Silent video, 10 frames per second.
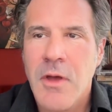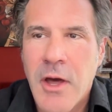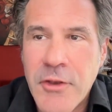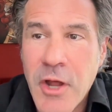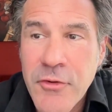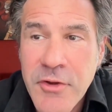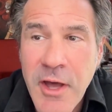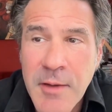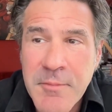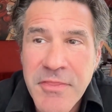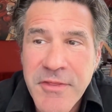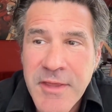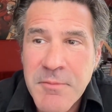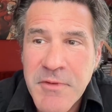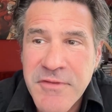another common
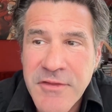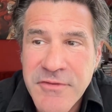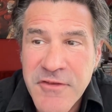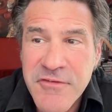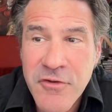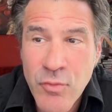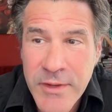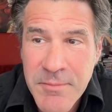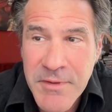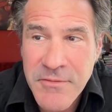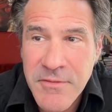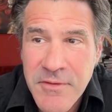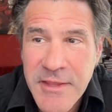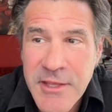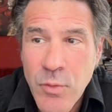theme is that disagreement
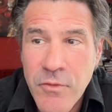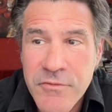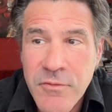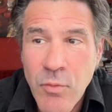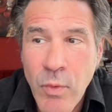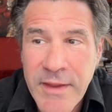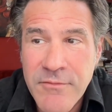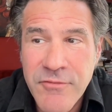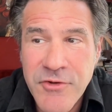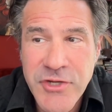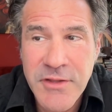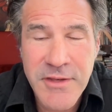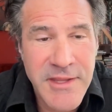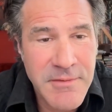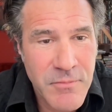equals white
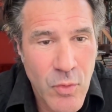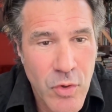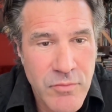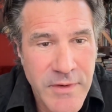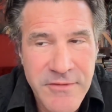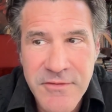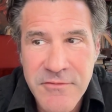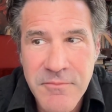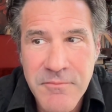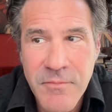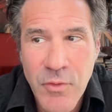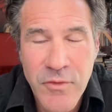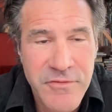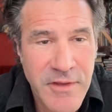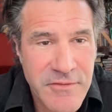fragility or racism or
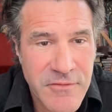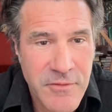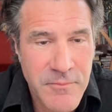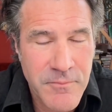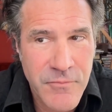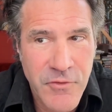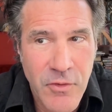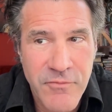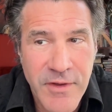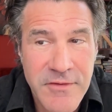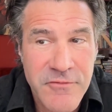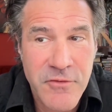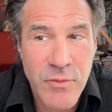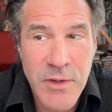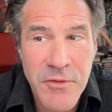sexism. So if I
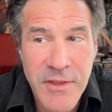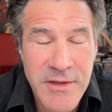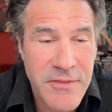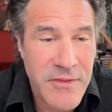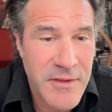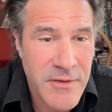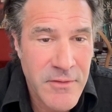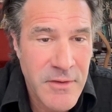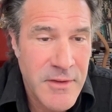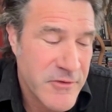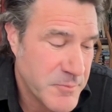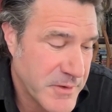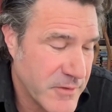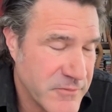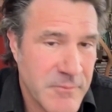disagree with anything here, it's
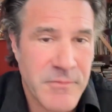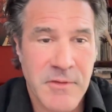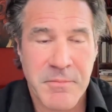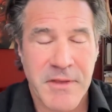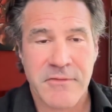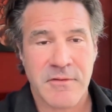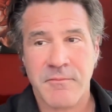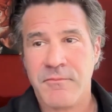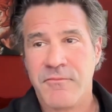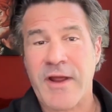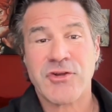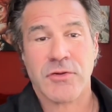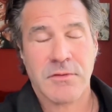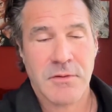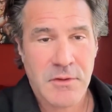because I'm
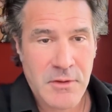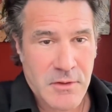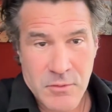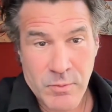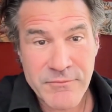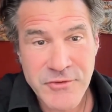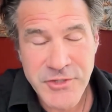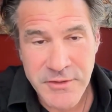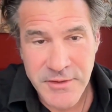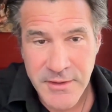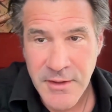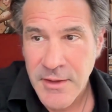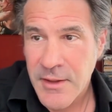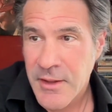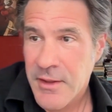fragile, white fragility.
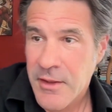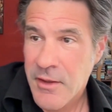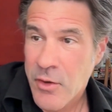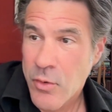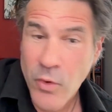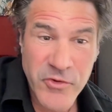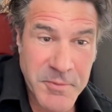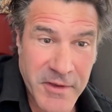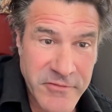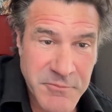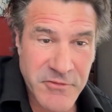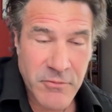Or it's because I'm just